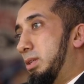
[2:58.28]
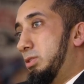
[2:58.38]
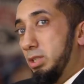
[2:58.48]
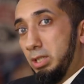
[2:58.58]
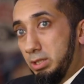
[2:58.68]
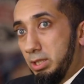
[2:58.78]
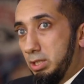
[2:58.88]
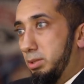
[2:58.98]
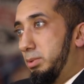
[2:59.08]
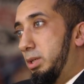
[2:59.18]
He
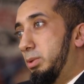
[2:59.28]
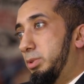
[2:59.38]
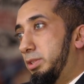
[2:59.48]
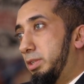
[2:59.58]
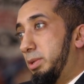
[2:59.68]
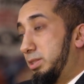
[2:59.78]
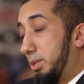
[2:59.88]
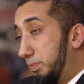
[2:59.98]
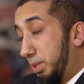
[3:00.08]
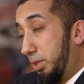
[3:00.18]
sees her with another man,
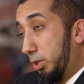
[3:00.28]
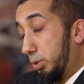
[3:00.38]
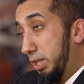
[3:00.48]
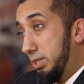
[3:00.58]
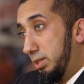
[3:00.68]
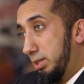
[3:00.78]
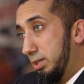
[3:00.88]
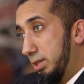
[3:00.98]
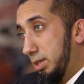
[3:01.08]
something crazy.